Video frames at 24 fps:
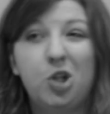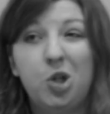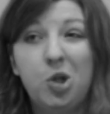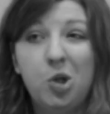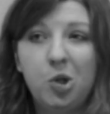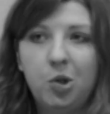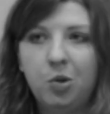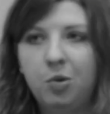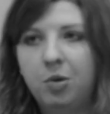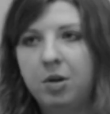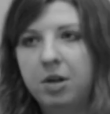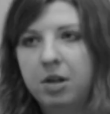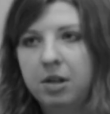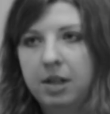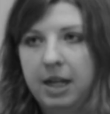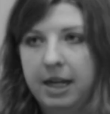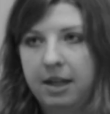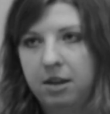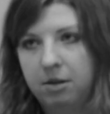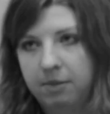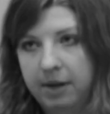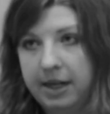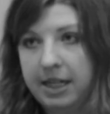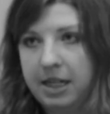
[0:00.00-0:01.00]
tuned
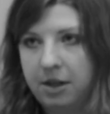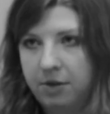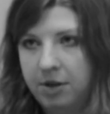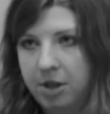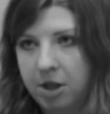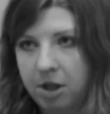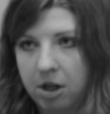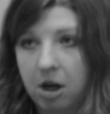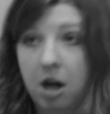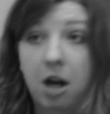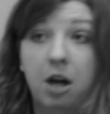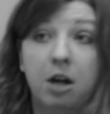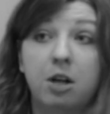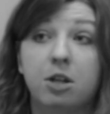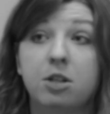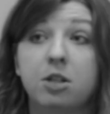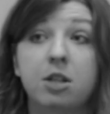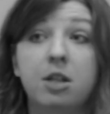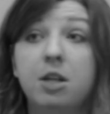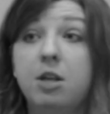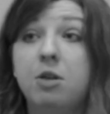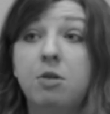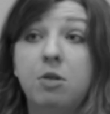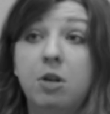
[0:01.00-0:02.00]
like the radio in your car
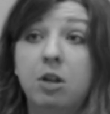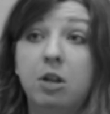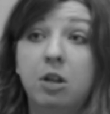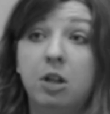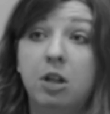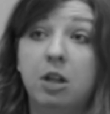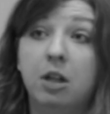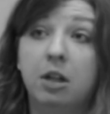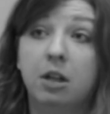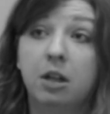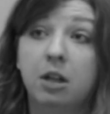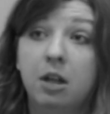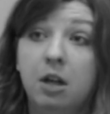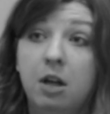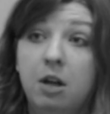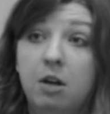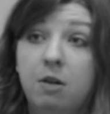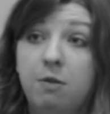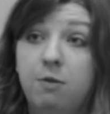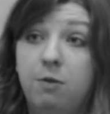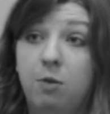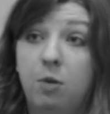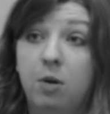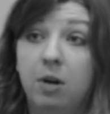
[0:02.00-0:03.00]
so that you could look
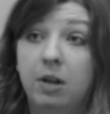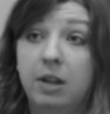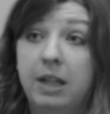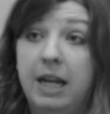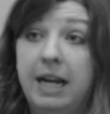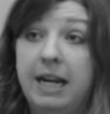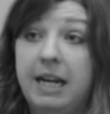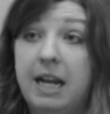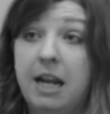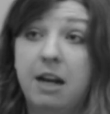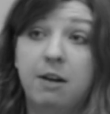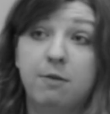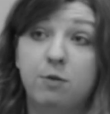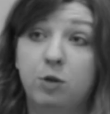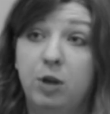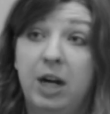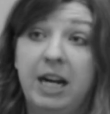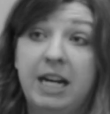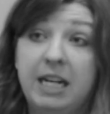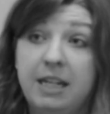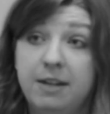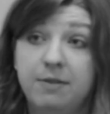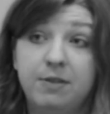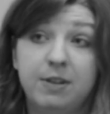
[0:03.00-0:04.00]
for light at a
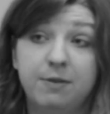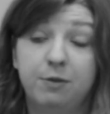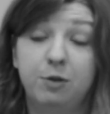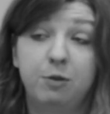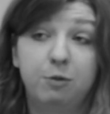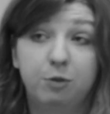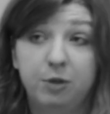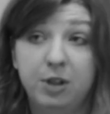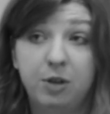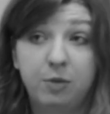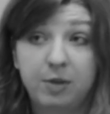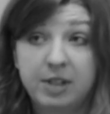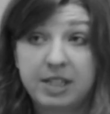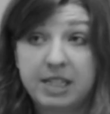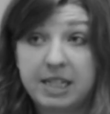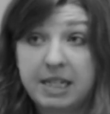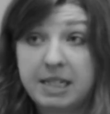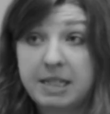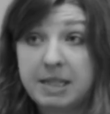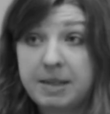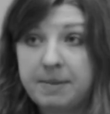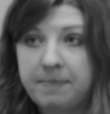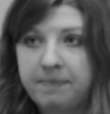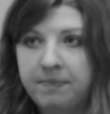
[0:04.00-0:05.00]
variety of different
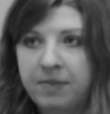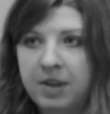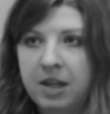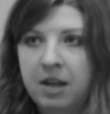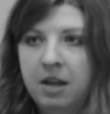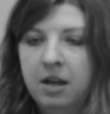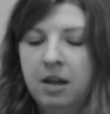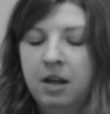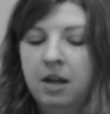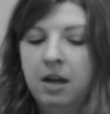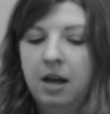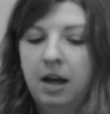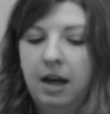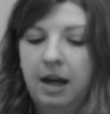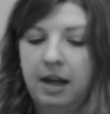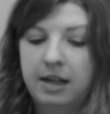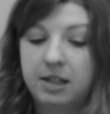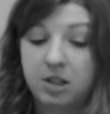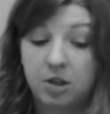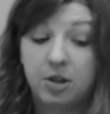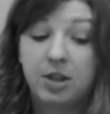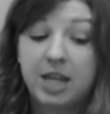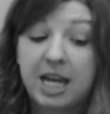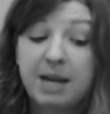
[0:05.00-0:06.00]
frequencies.
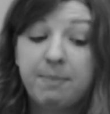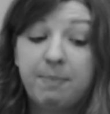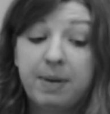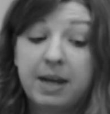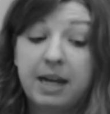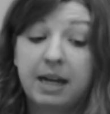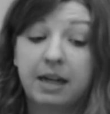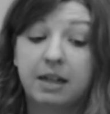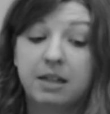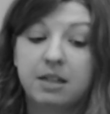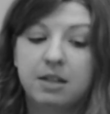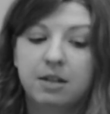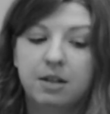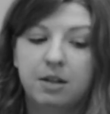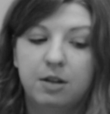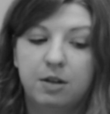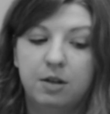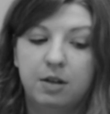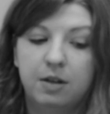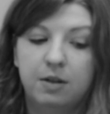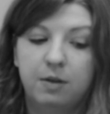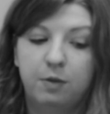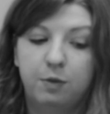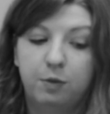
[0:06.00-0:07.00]
Uh, so they picked
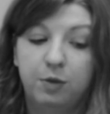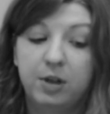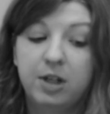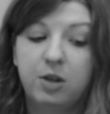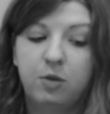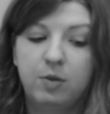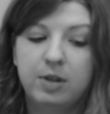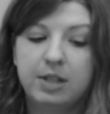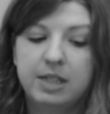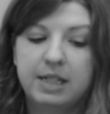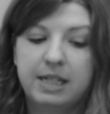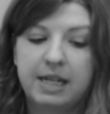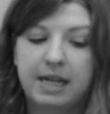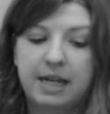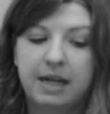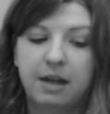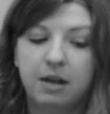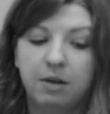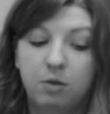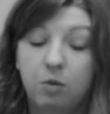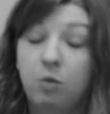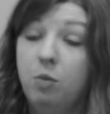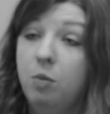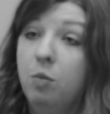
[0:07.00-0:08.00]
the
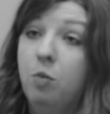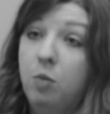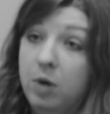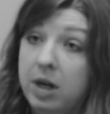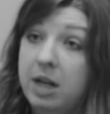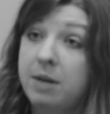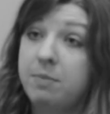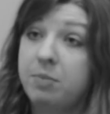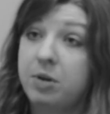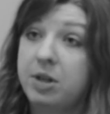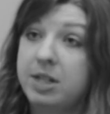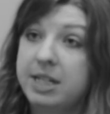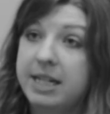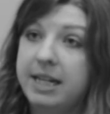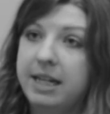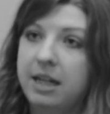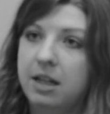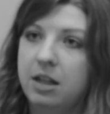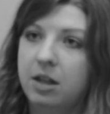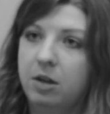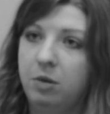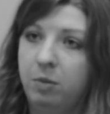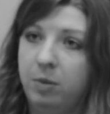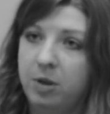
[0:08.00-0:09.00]
frequency, one in
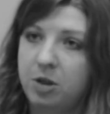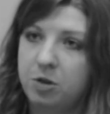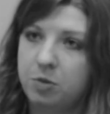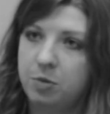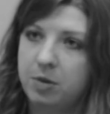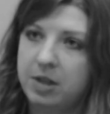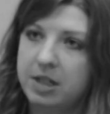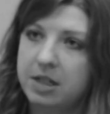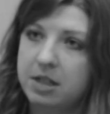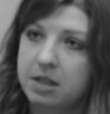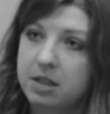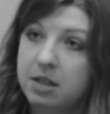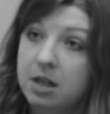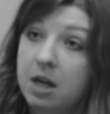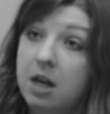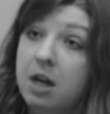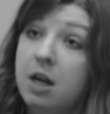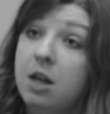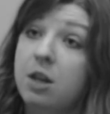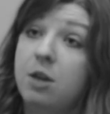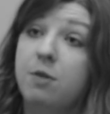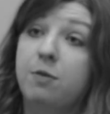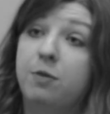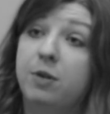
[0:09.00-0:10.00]
particular, which was
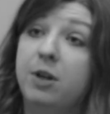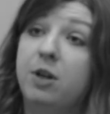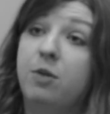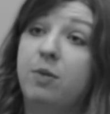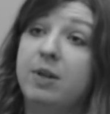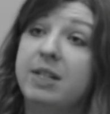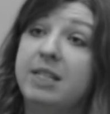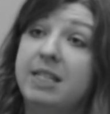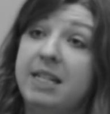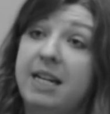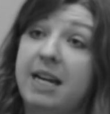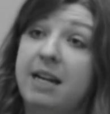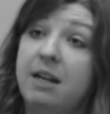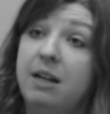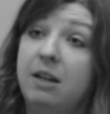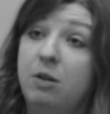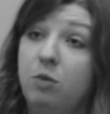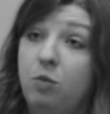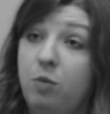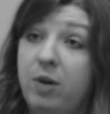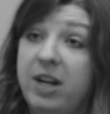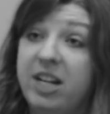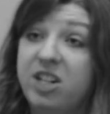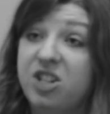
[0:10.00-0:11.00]
the frequency
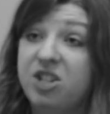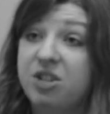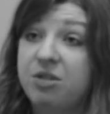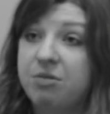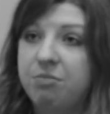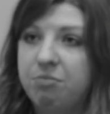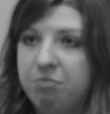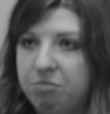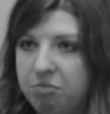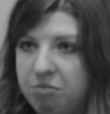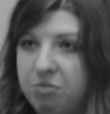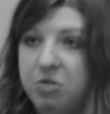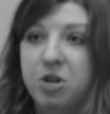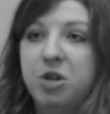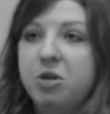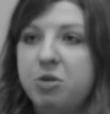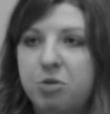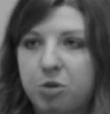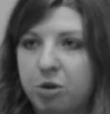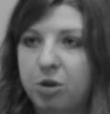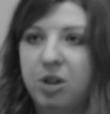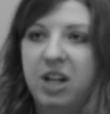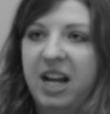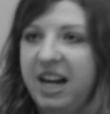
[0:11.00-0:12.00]
at which
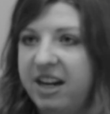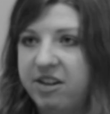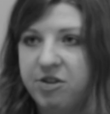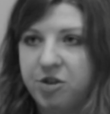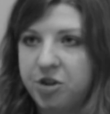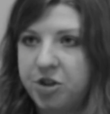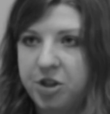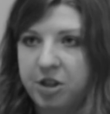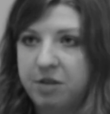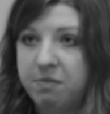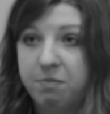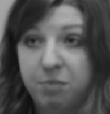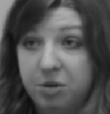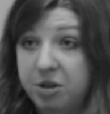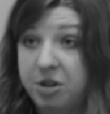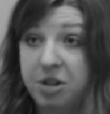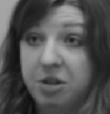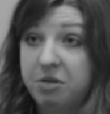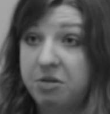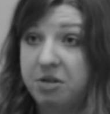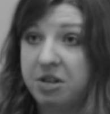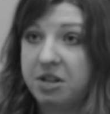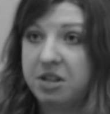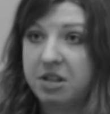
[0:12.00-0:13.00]
neutral hydrogen
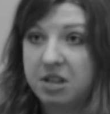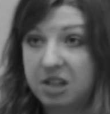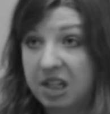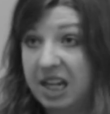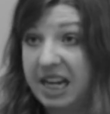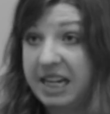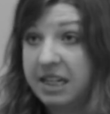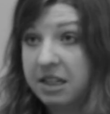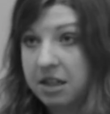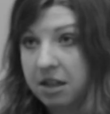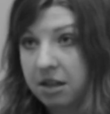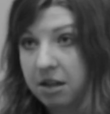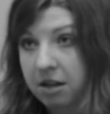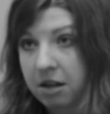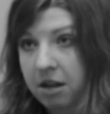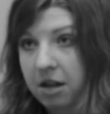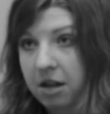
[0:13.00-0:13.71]
produces light,